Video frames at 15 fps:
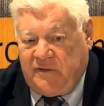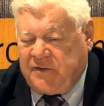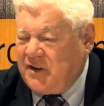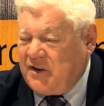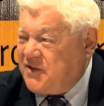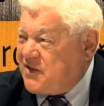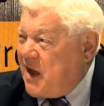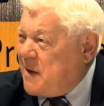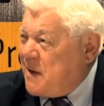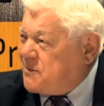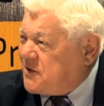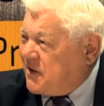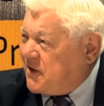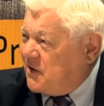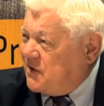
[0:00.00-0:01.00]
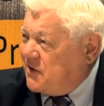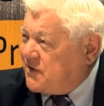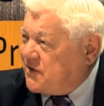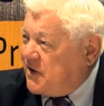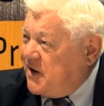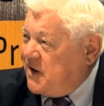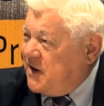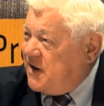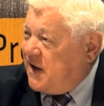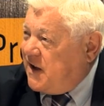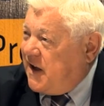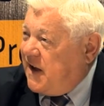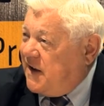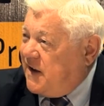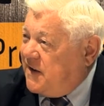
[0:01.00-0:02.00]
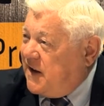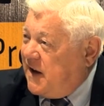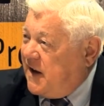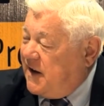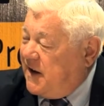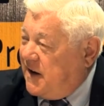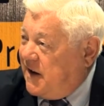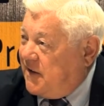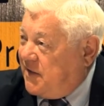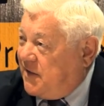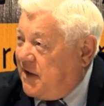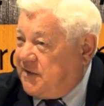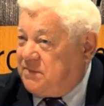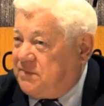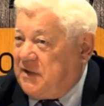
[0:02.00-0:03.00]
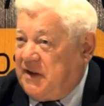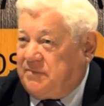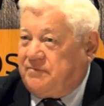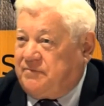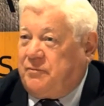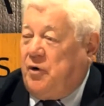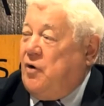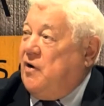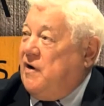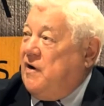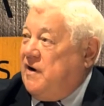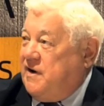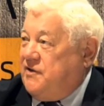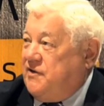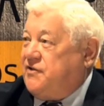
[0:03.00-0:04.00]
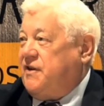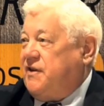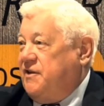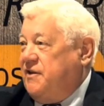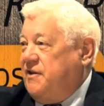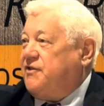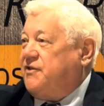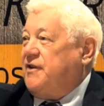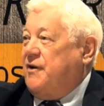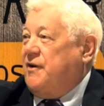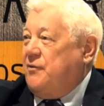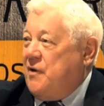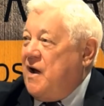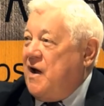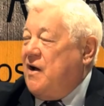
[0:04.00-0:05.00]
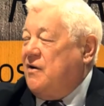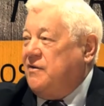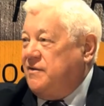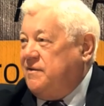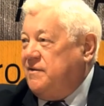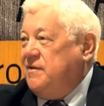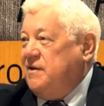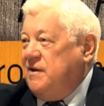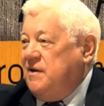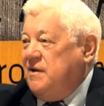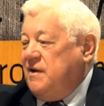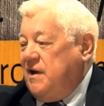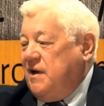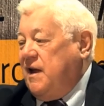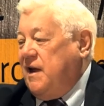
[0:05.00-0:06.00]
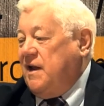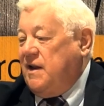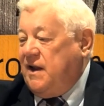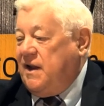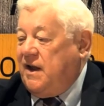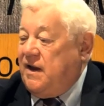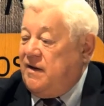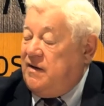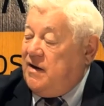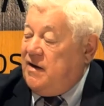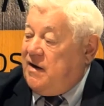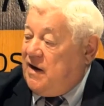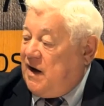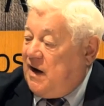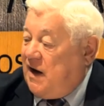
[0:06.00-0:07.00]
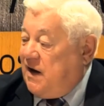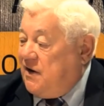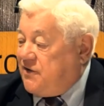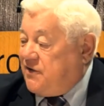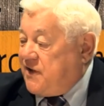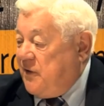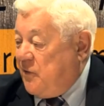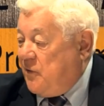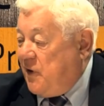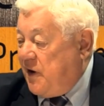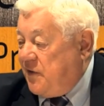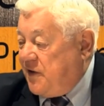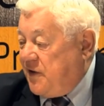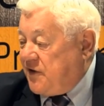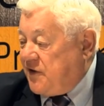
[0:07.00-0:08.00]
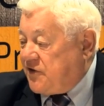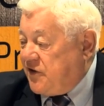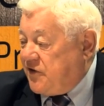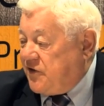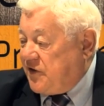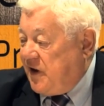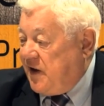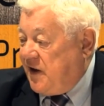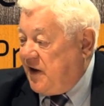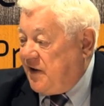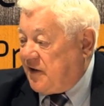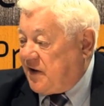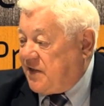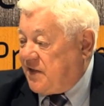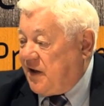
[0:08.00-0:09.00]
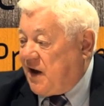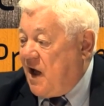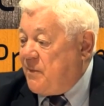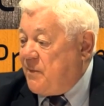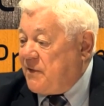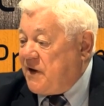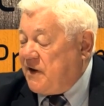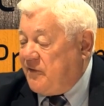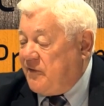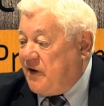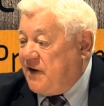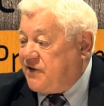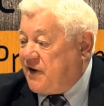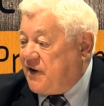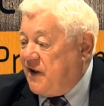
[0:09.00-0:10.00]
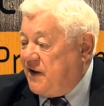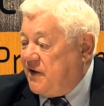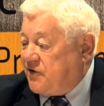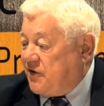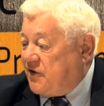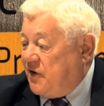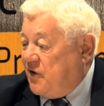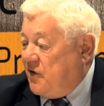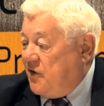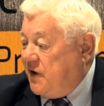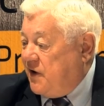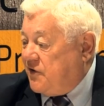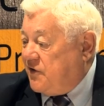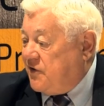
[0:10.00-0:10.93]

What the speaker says: if there's obstacles, and that pour is around, and I understand what this is. The coupling device on this alone